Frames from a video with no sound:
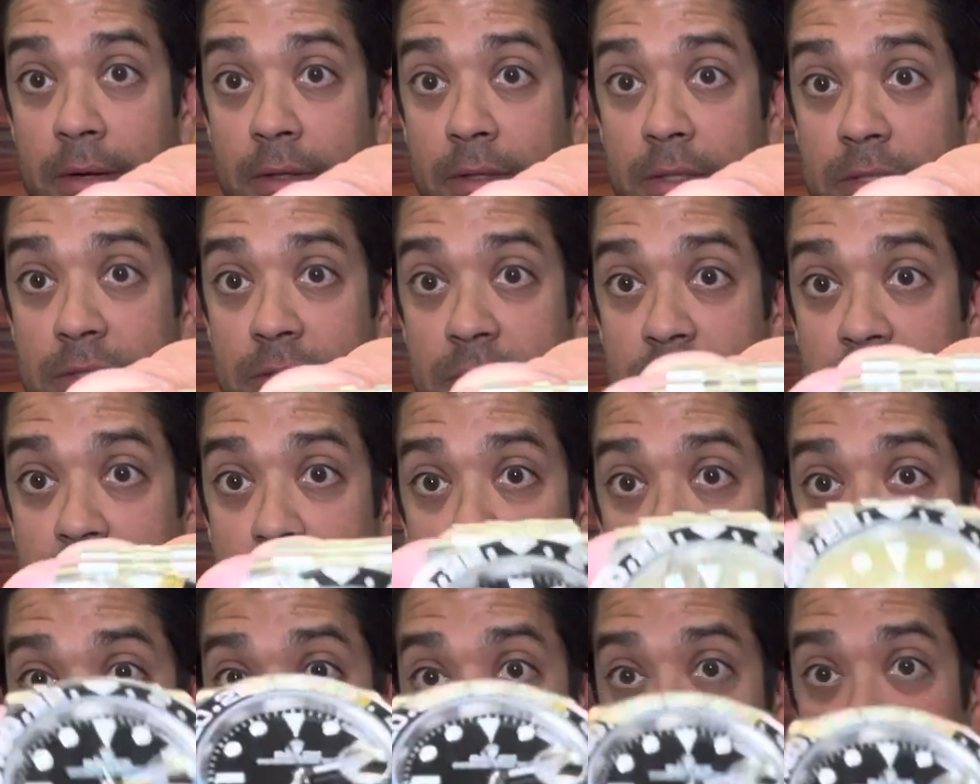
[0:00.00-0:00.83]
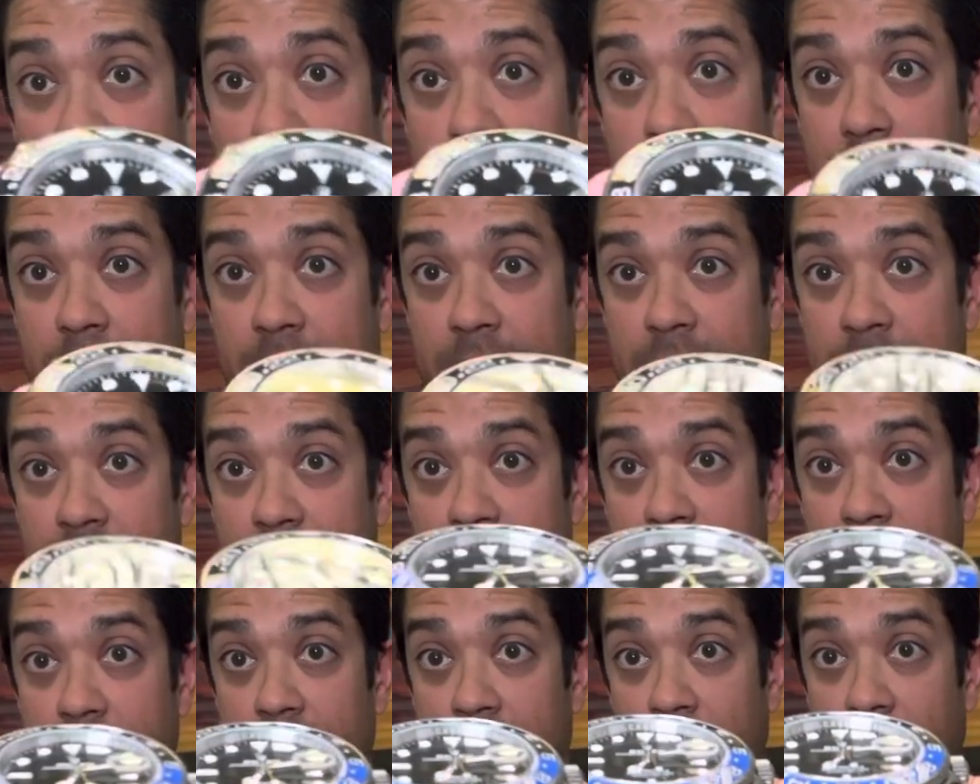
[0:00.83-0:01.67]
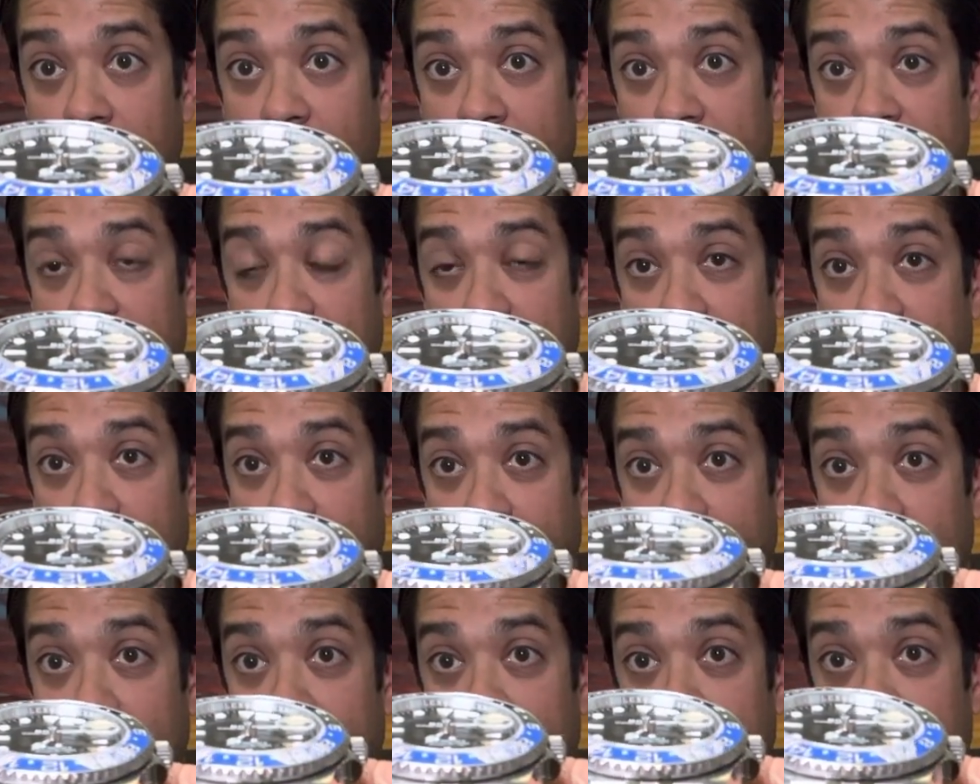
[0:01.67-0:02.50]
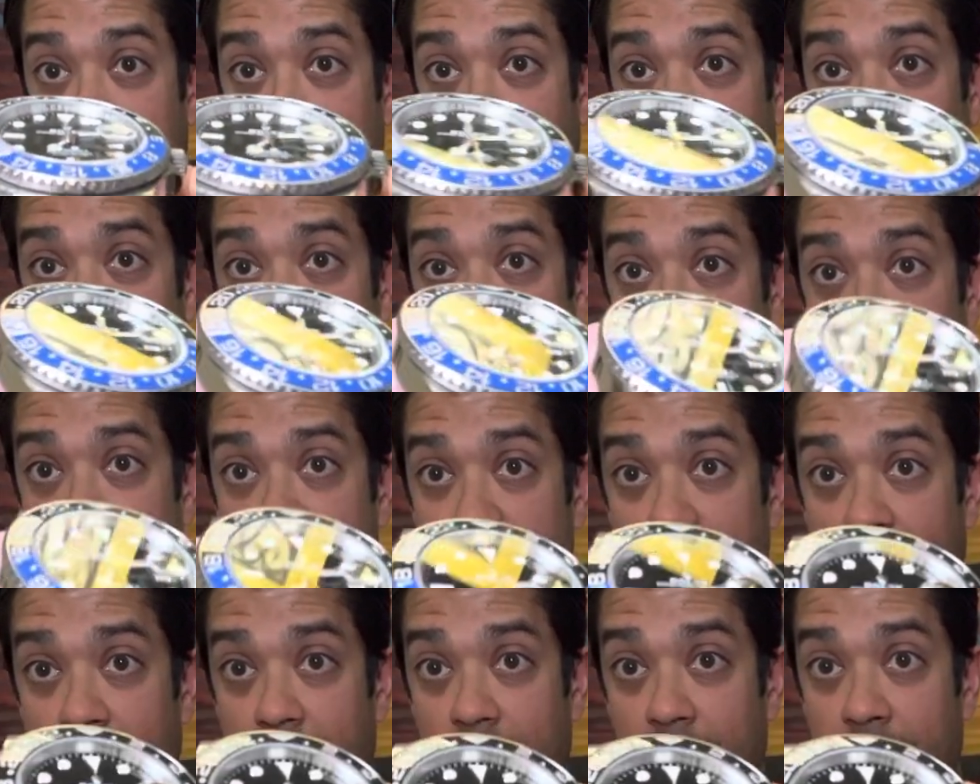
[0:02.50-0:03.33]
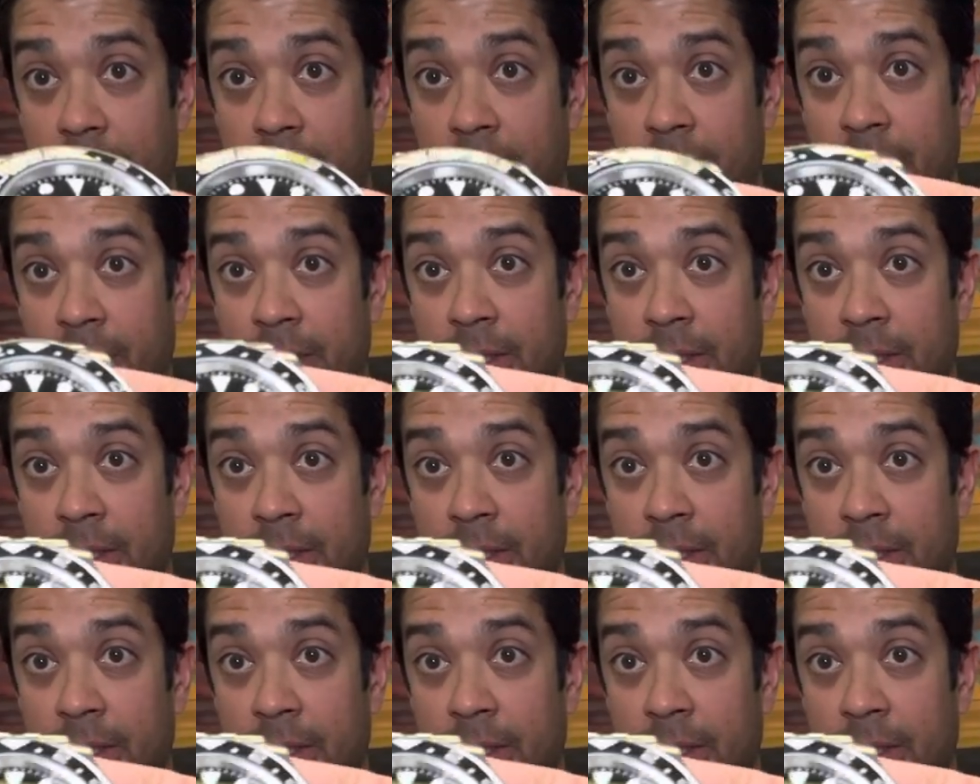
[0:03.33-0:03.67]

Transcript: This is the Jubilee bracelet, so you can see the links are